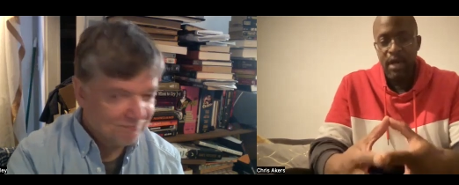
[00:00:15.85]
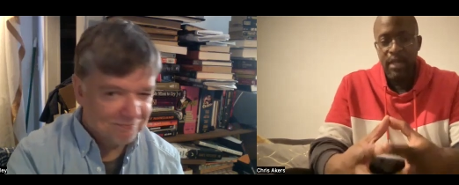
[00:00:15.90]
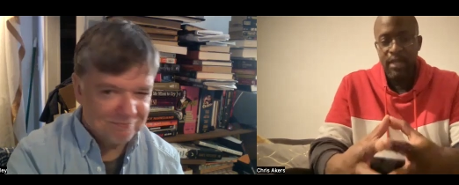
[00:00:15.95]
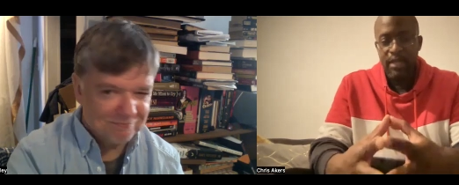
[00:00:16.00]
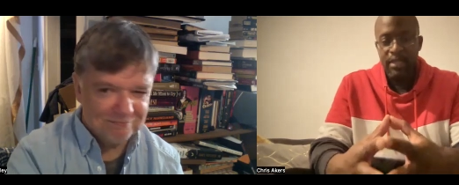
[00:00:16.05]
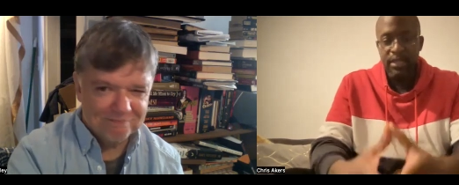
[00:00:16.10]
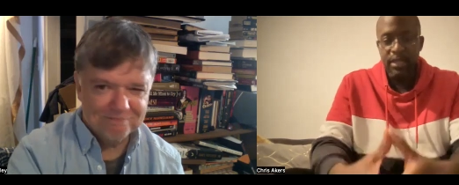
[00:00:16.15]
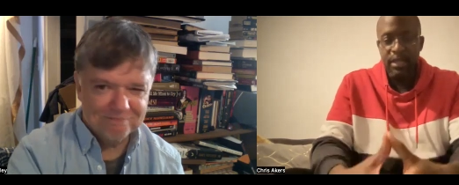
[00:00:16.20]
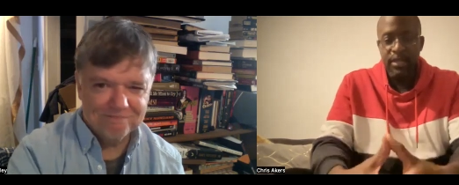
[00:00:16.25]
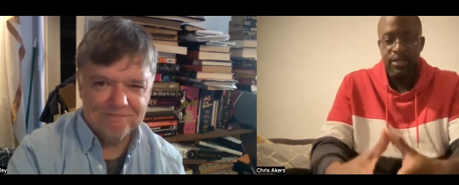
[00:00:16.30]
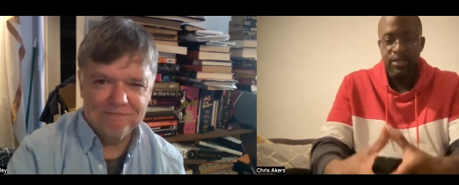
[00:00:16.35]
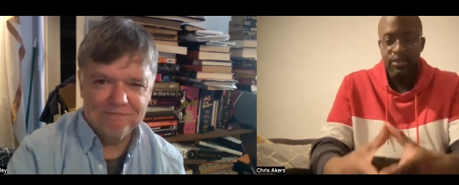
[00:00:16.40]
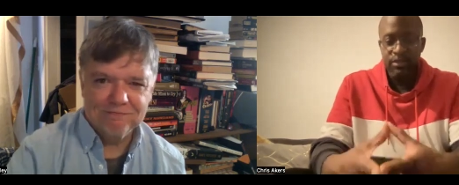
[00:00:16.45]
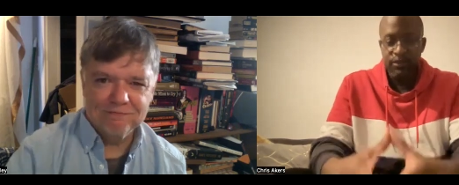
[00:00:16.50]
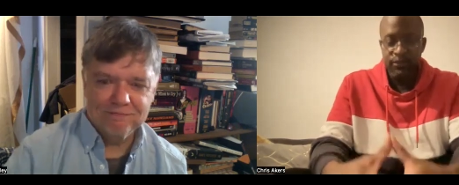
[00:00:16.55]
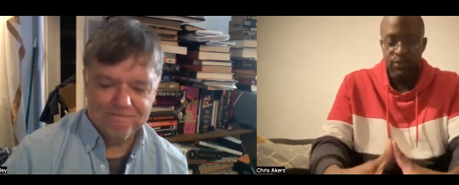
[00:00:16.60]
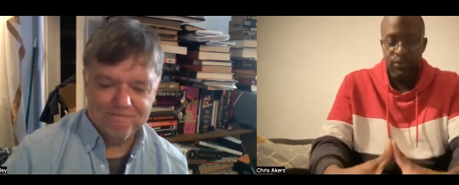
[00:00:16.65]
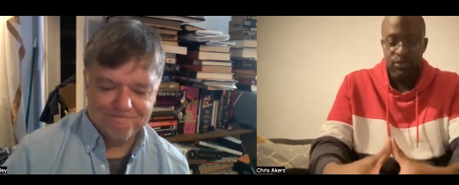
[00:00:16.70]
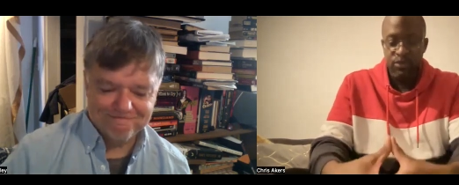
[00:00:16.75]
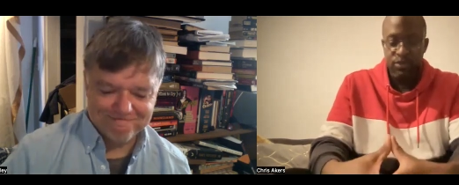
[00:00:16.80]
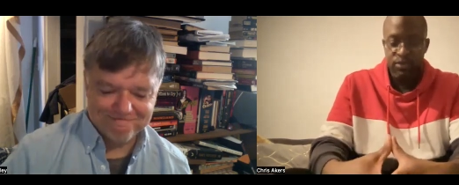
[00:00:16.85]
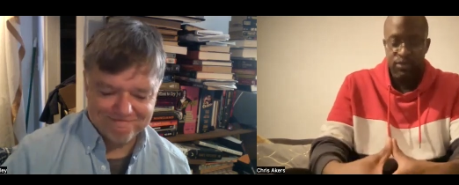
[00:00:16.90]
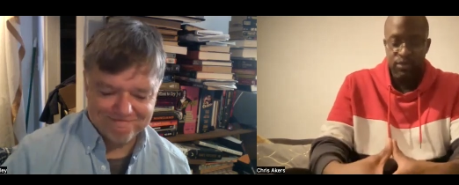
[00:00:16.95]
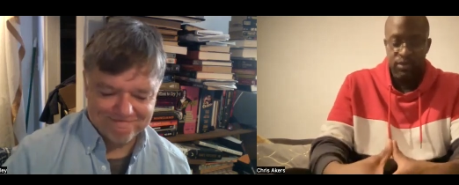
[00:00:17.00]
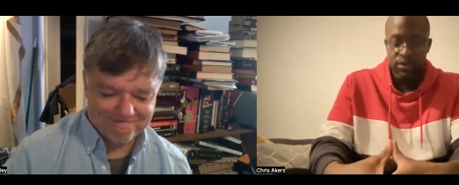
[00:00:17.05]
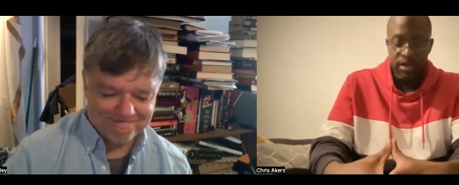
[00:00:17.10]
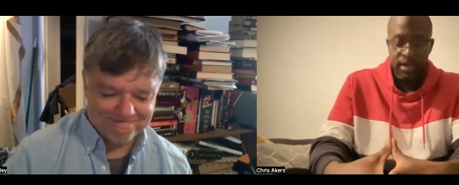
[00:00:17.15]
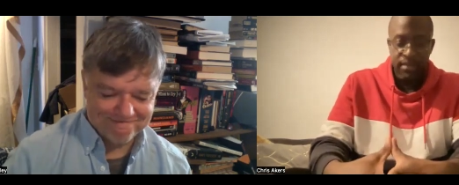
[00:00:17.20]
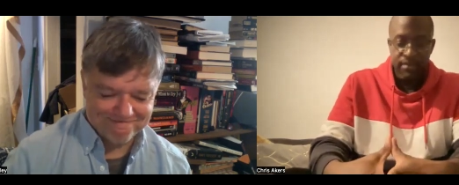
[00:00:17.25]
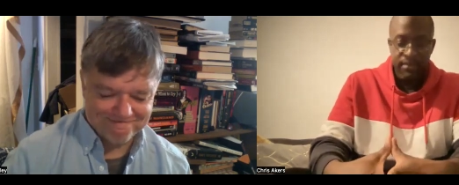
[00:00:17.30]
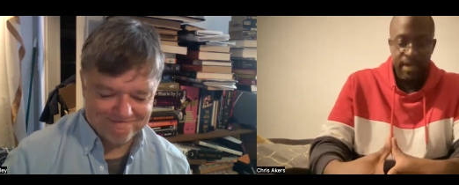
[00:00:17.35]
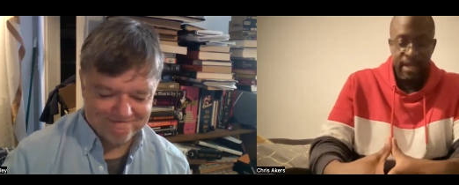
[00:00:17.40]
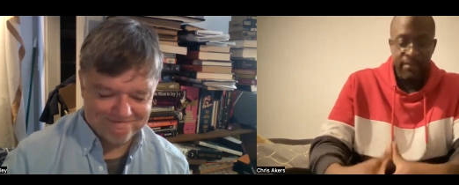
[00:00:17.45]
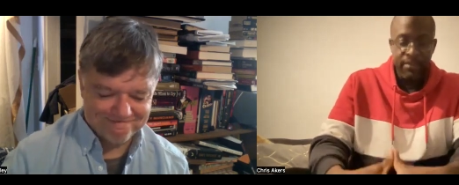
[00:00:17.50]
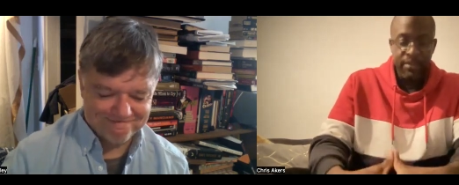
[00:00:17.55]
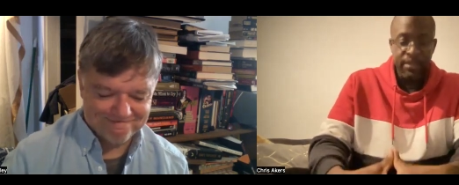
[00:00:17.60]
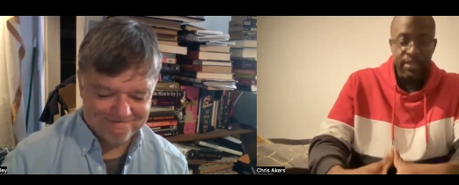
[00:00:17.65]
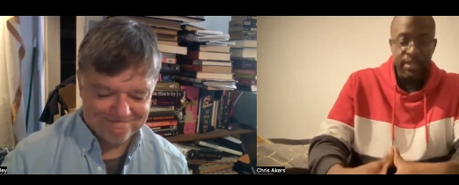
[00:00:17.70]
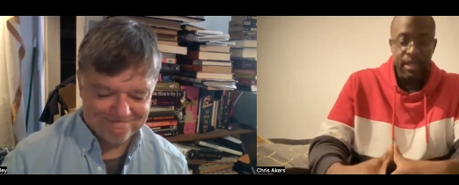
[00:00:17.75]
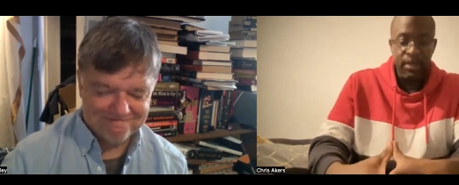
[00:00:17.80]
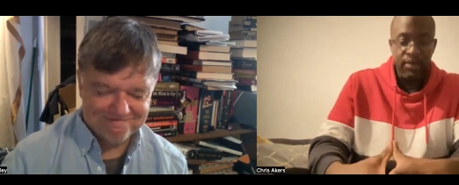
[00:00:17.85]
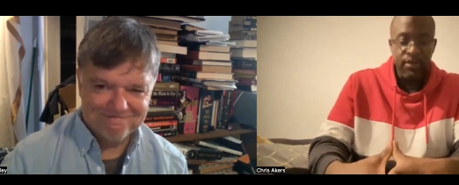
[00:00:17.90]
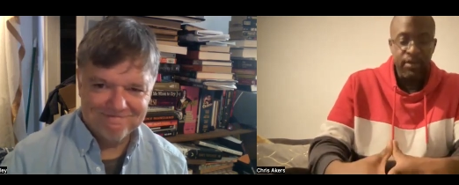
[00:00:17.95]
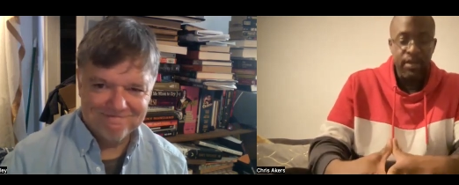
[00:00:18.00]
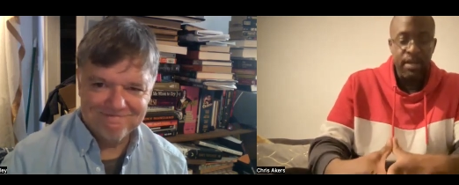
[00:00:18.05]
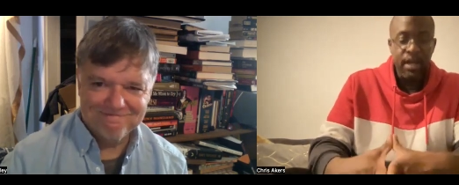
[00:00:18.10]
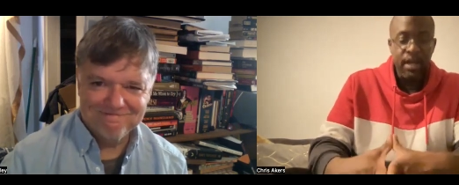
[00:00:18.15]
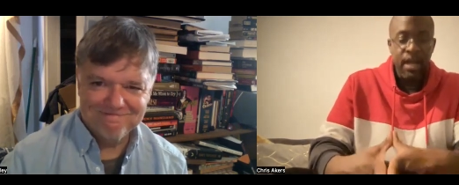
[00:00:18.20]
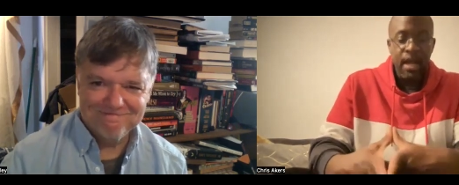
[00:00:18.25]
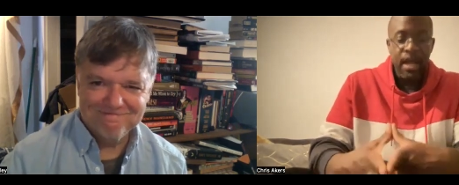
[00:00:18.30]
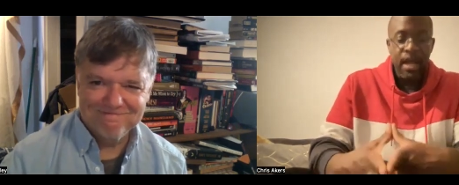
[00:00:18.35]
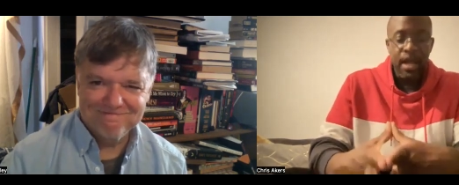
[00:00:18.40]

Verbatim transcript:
Speaker 1: I decided to do another true crime episode,